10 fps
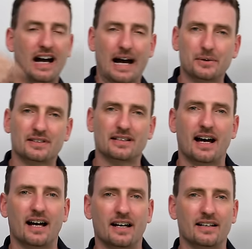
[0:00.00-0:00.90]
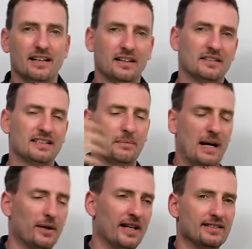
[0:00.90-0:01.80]
outside and
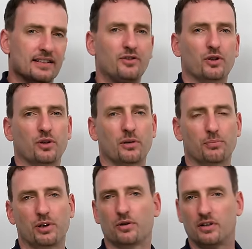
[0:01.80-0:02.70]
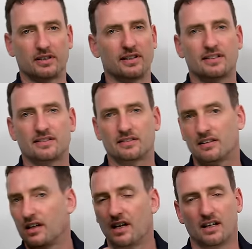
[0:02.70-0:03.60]
somehow gets into your computer and
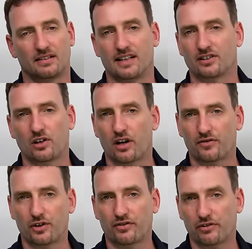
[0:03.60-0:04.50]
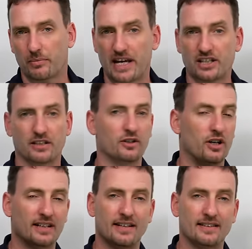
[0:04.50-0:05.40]
takes a lot of your information,
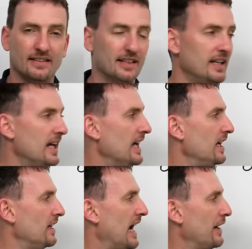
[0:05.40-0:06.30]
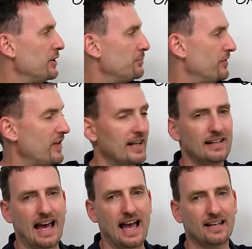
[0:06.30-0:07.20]
your identity. How do you
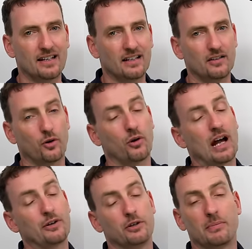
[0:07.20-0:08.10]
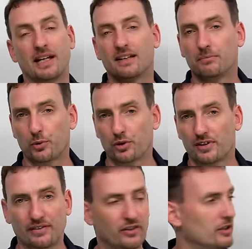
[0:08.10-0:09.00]
prevent hacking, or how do you make it more
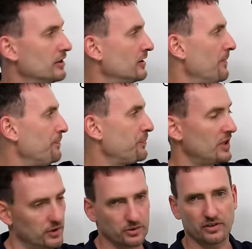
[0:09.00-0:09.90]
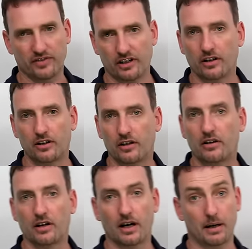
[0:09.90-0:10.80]
difficult? Use a very
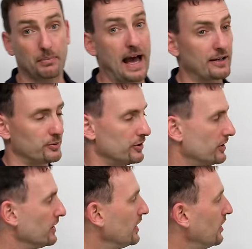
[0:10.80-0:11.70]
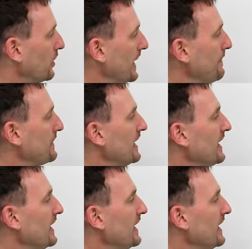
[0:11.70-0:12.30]
good password, okay?